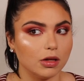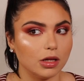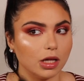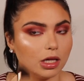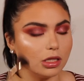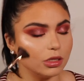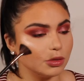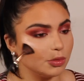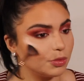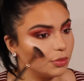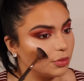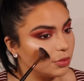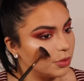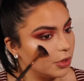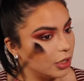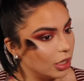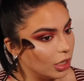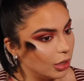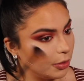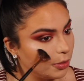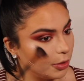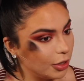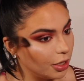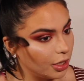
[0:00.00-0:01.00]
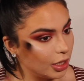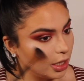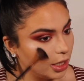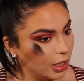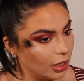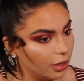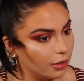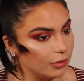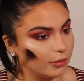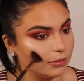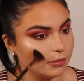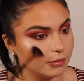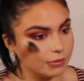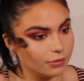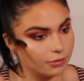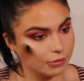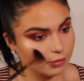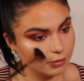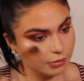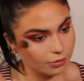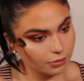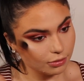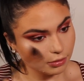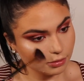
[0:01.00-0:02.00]
That's really pretty.
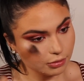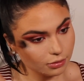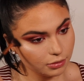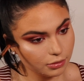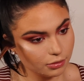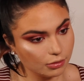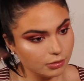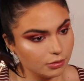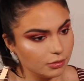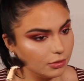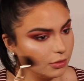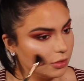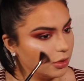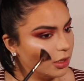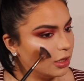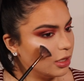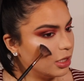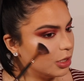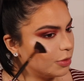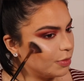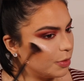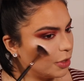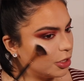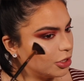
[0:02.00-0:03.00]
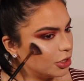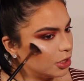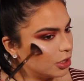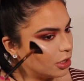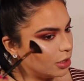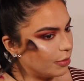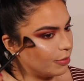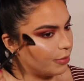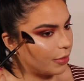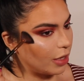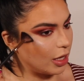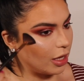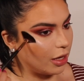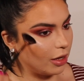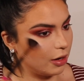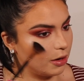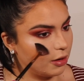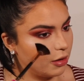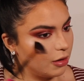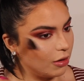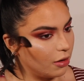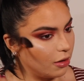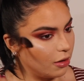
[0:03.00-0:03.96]
And this brush isn't bad.